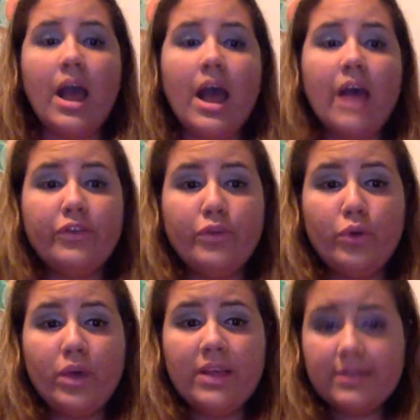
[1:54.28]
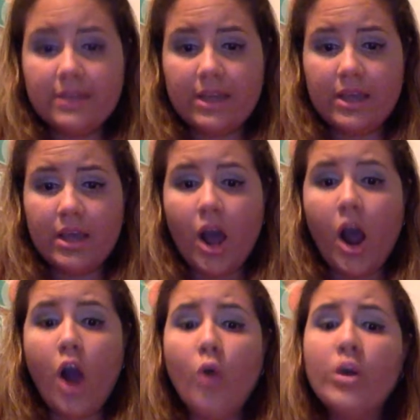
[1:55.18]
As you can see,
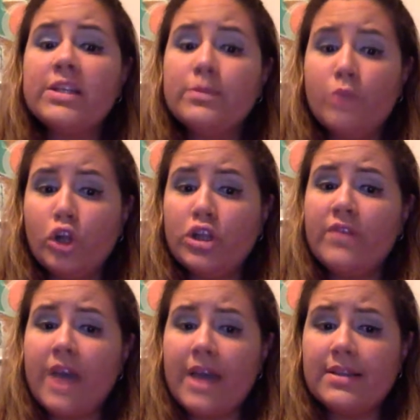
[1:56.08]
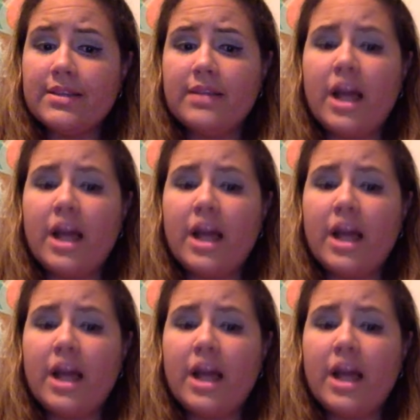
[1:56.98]
our small devices